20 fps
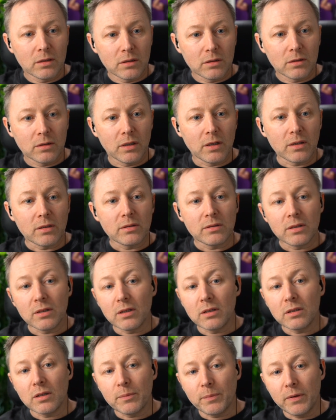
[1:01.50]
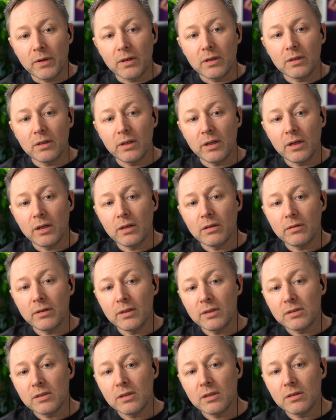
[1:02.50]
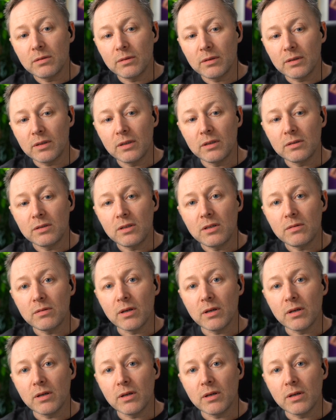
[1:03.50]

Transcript: upon the hour and the sun against the